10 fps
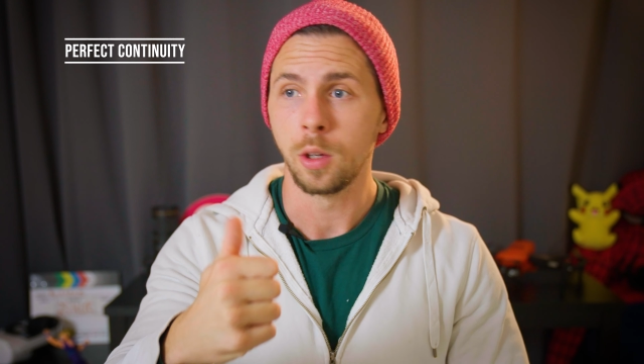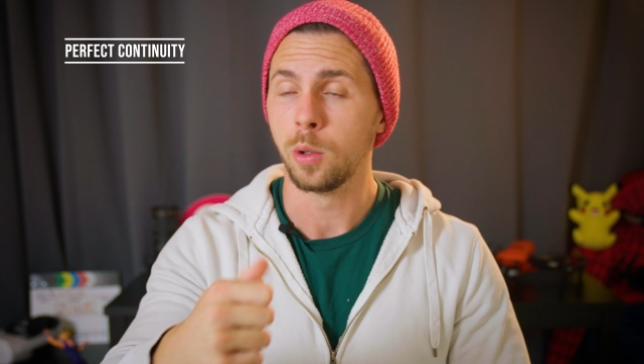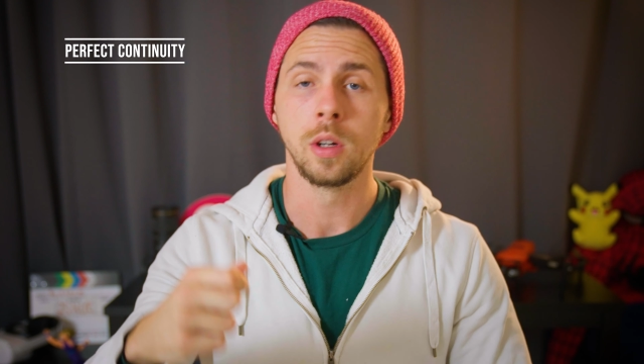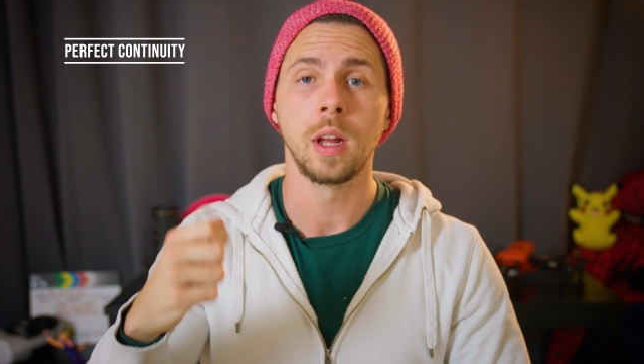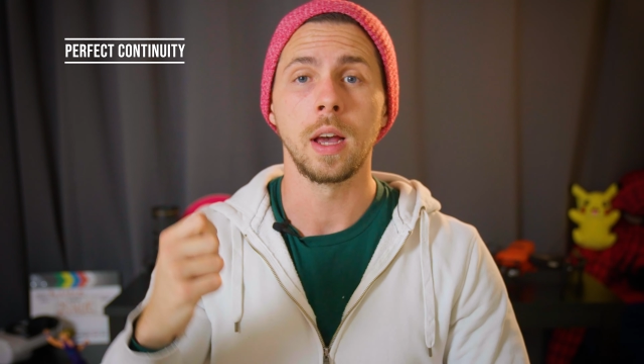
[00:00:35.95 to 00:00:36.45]

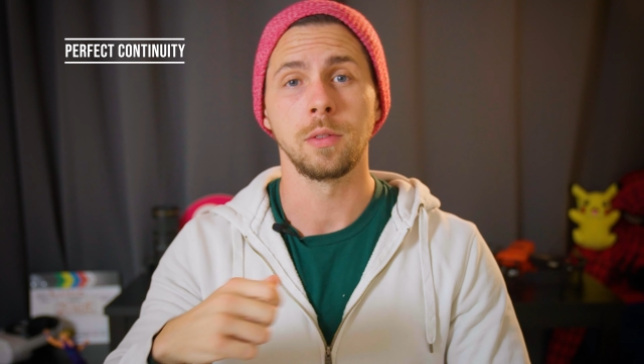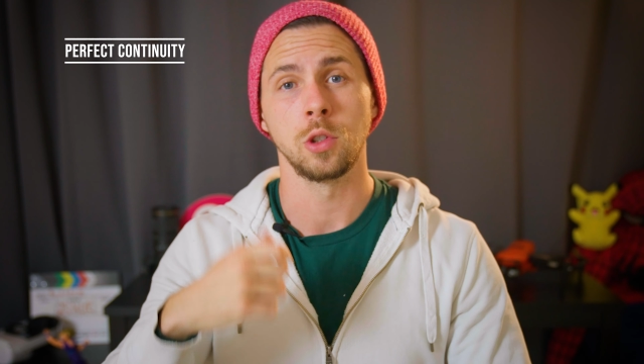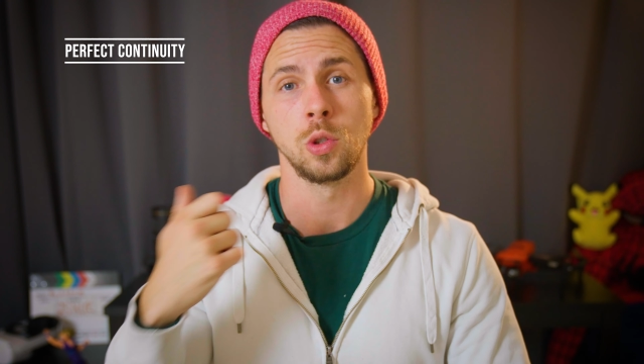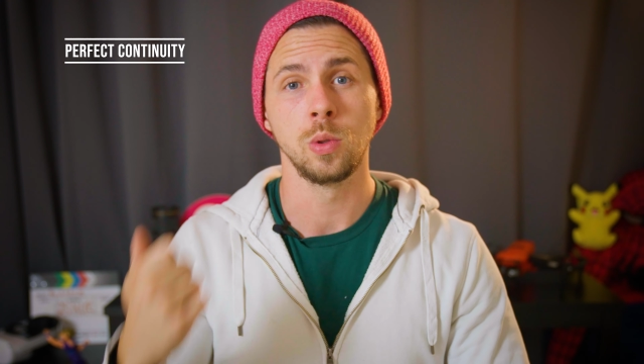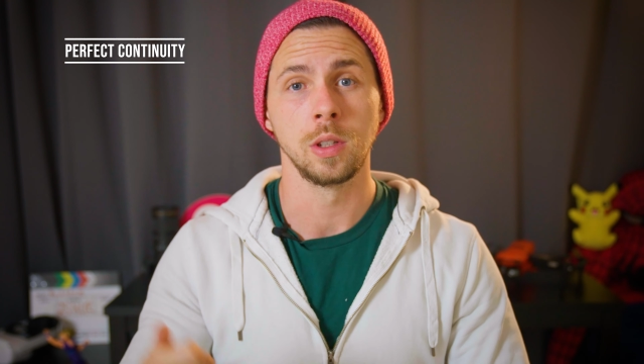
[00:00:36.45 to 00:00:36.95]
You don't have to
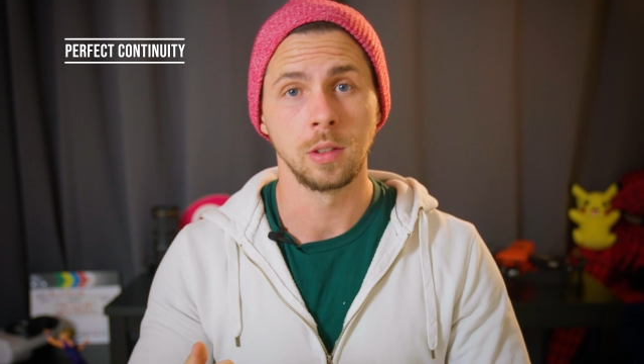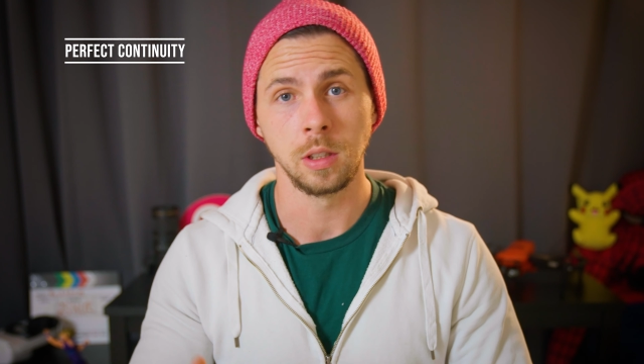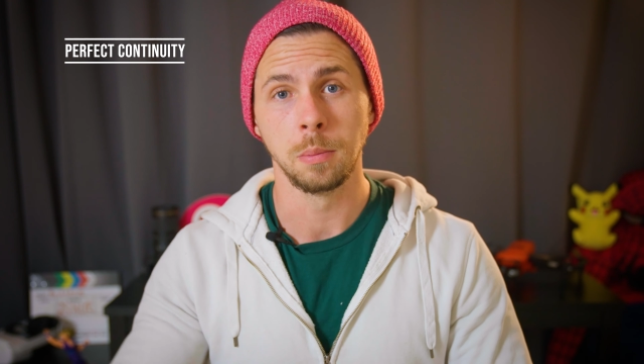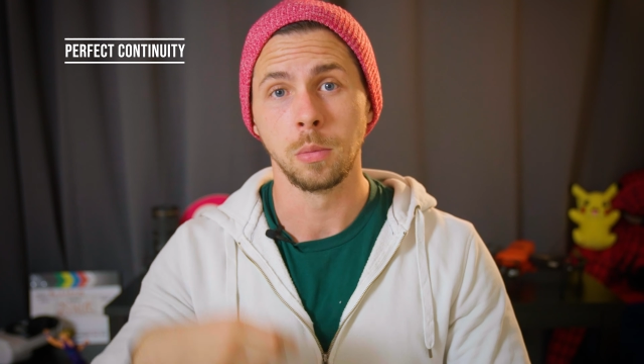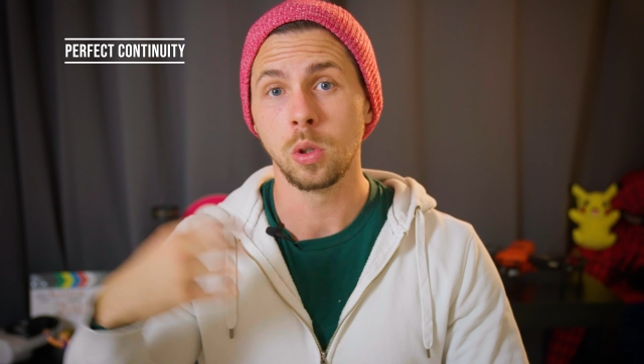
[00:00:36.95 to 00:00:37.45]
shoot a
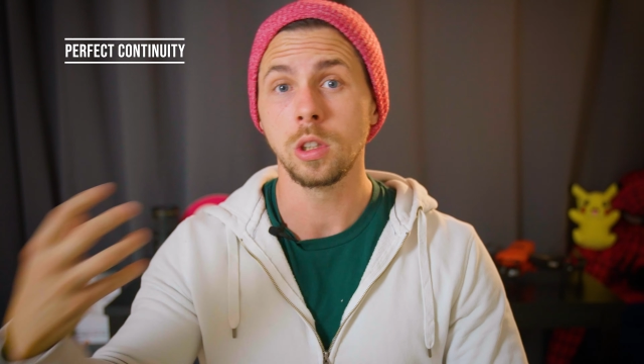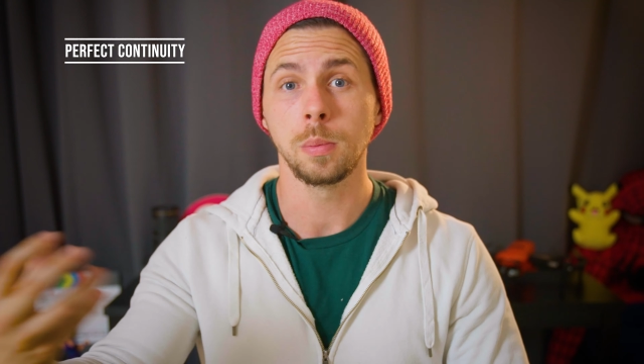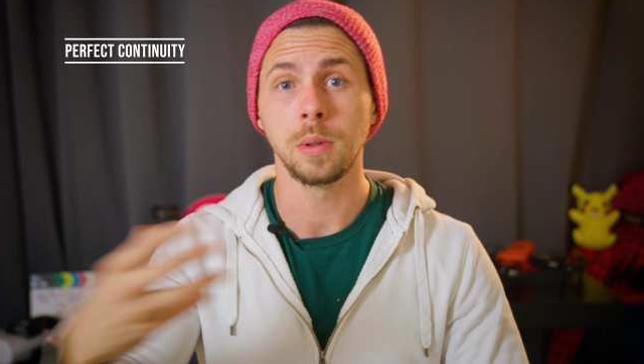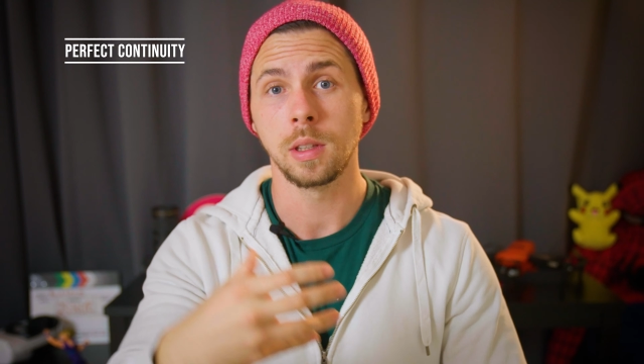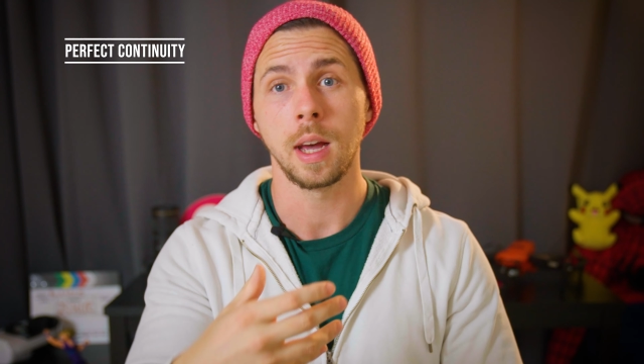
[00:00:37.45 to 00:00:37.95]
scene
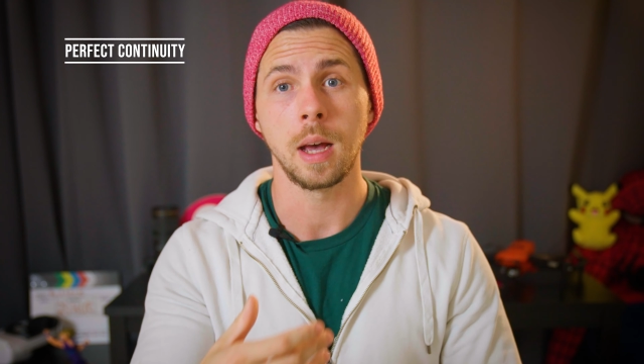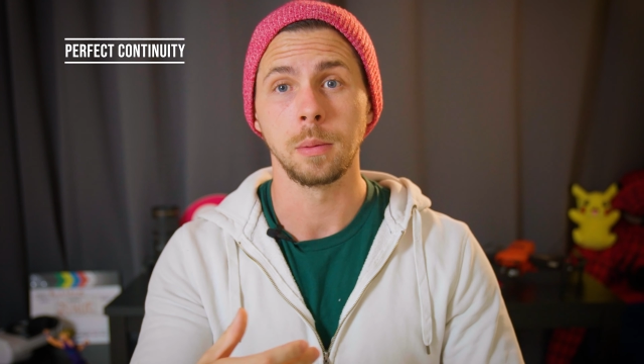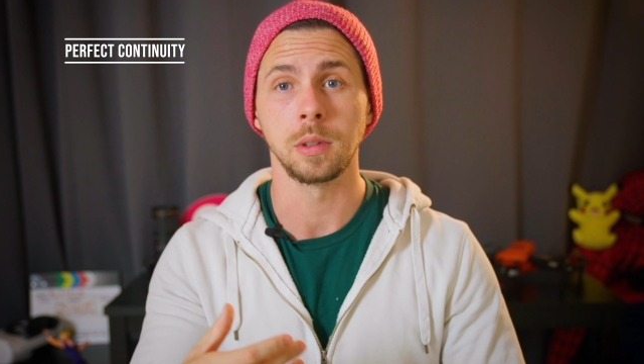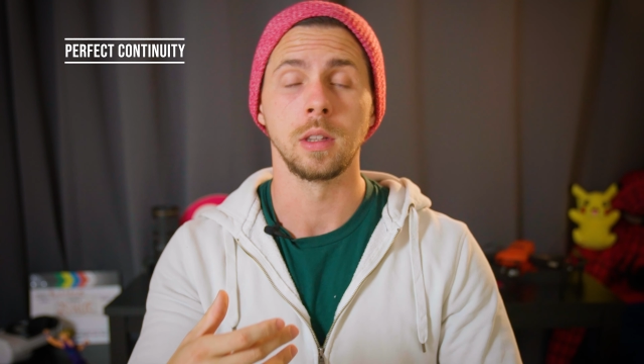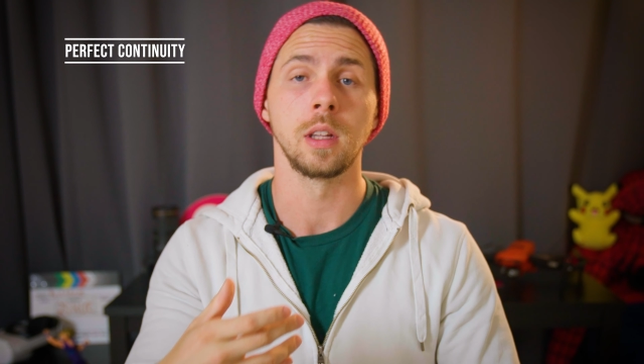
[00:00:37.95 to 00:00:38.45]
multiple
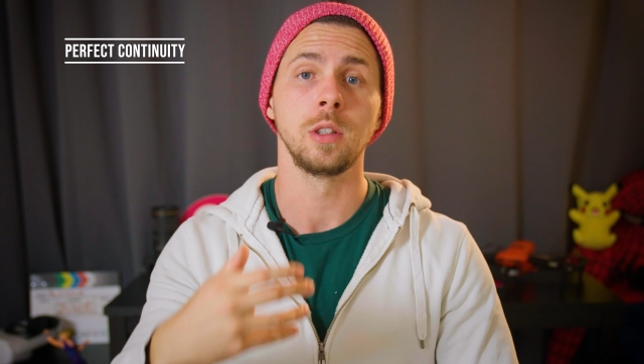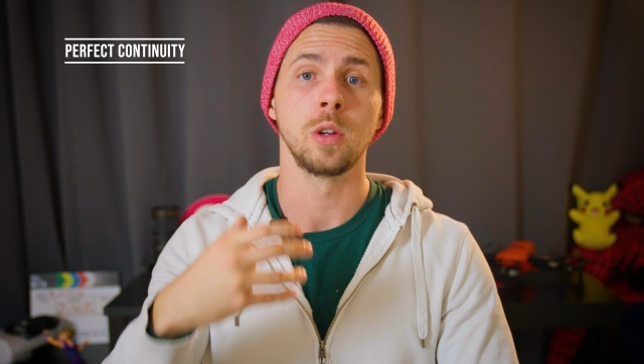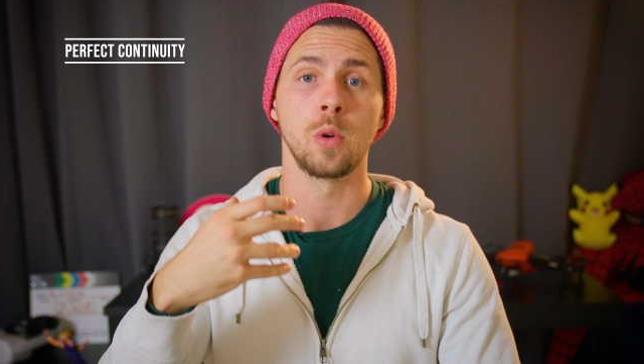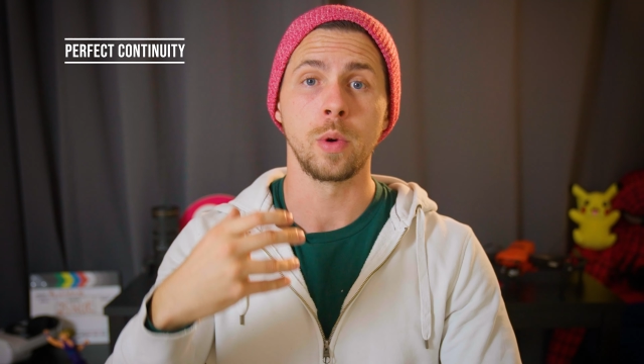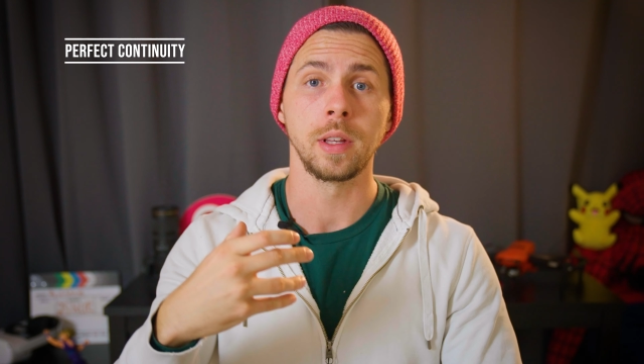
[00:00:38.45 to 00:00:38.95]
times and then
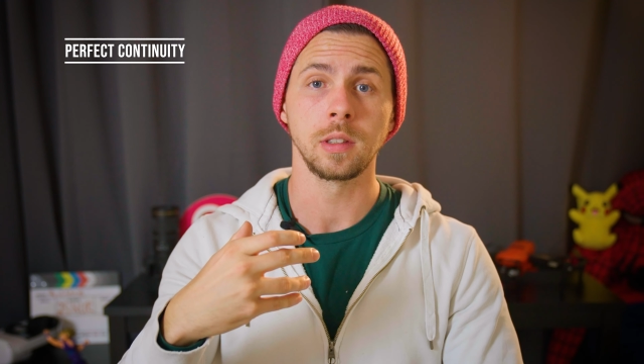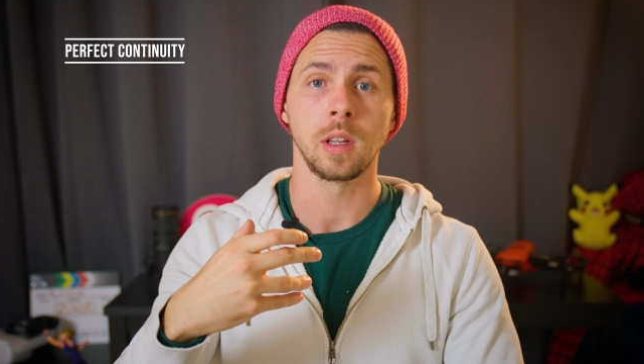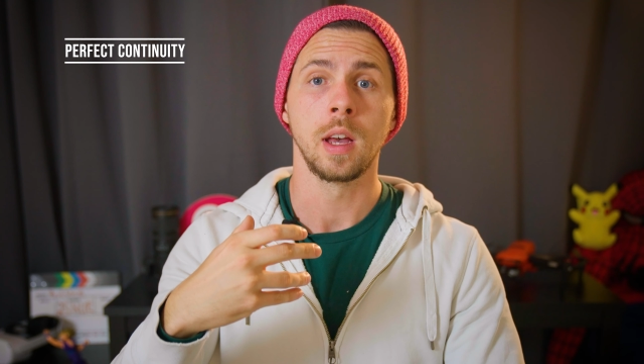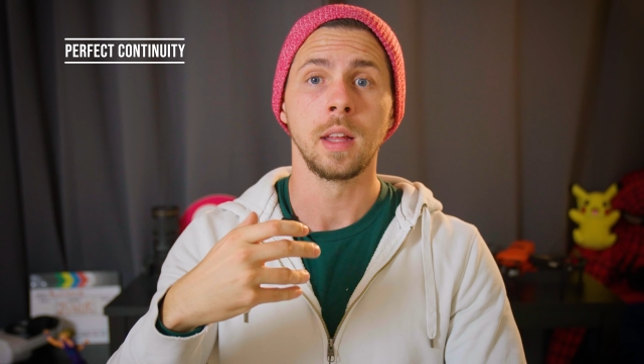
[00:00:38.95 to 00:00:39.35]
you risk